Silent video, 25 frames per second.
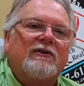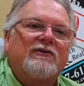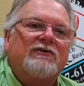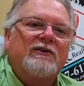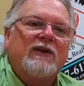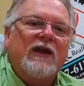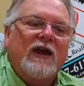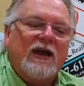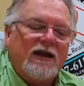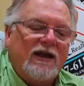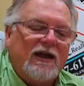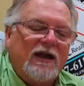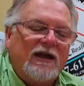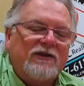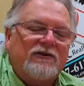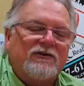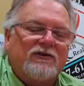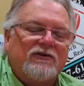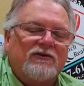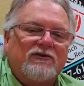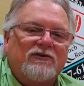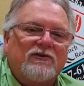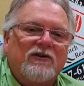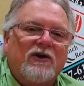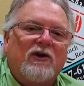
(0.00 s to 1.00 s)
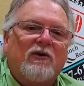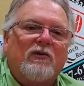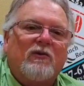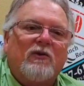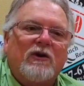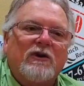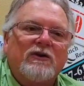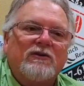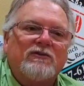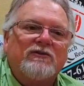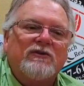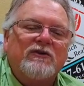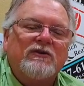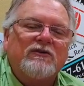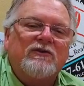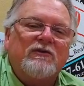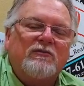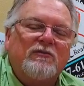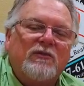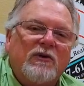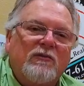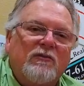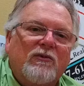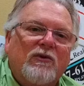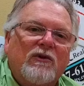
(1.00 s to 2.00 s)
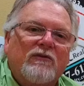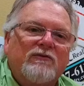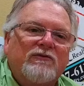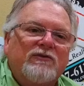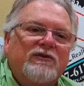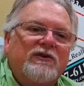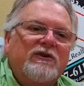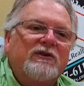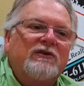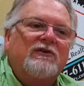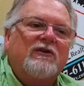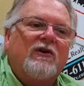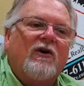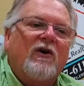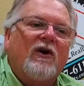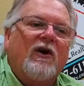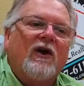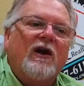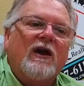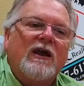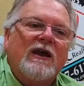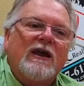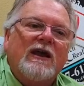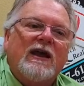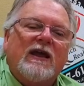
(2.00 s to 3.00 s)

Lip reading: She had an agent sell one. She's a member of GTAR,